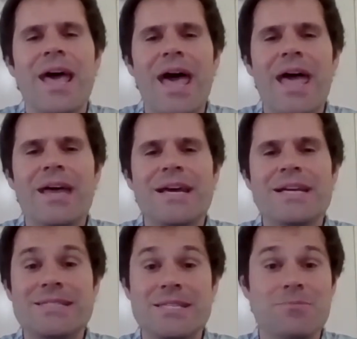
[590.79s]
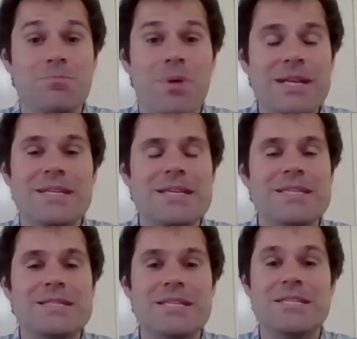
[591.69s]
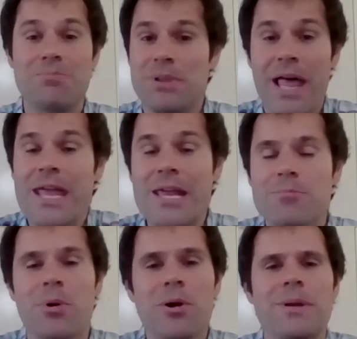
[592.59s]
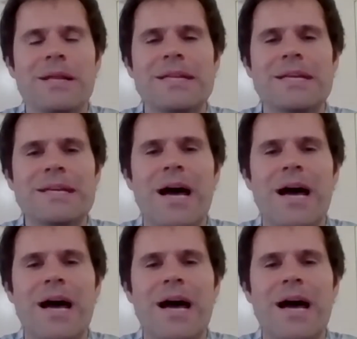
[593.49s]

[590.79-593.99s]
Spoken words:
And as this painting is displayed permanently,